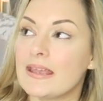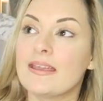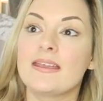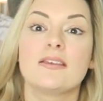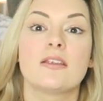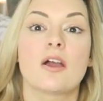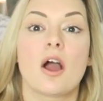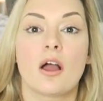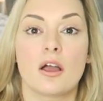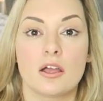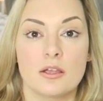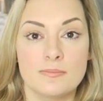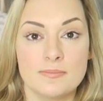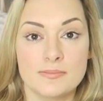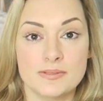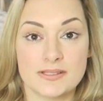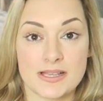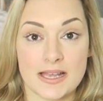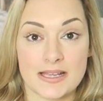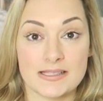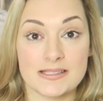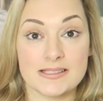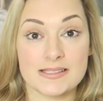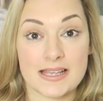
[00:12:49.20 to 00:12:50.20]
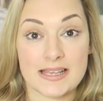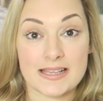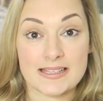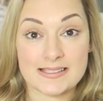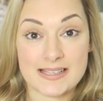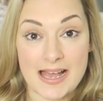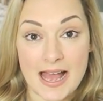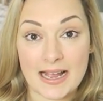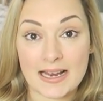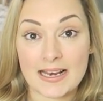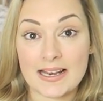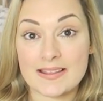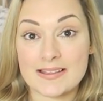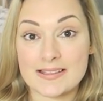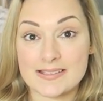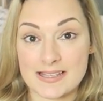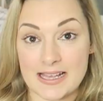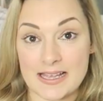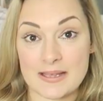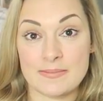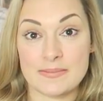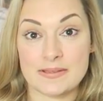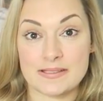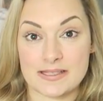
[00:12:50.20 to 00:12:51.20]
in HomeSense, exactly the
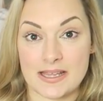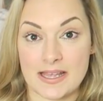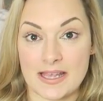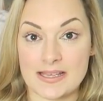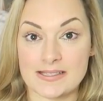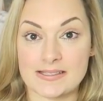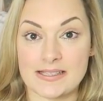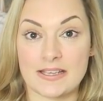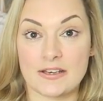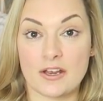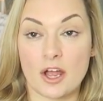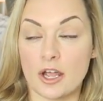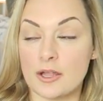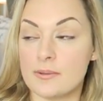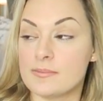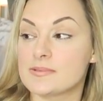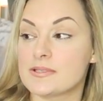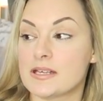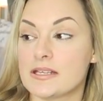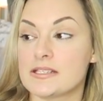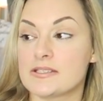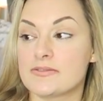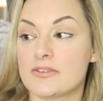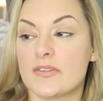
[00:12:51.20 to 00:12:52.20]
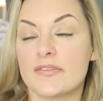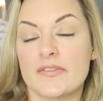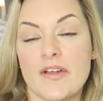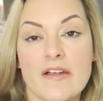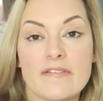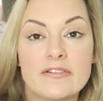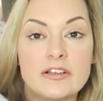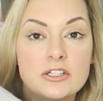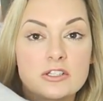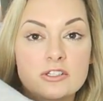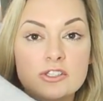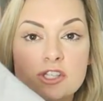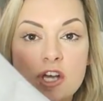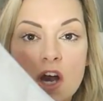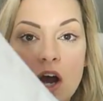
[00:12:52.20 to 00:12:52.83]
same as this in HomeSense for a very long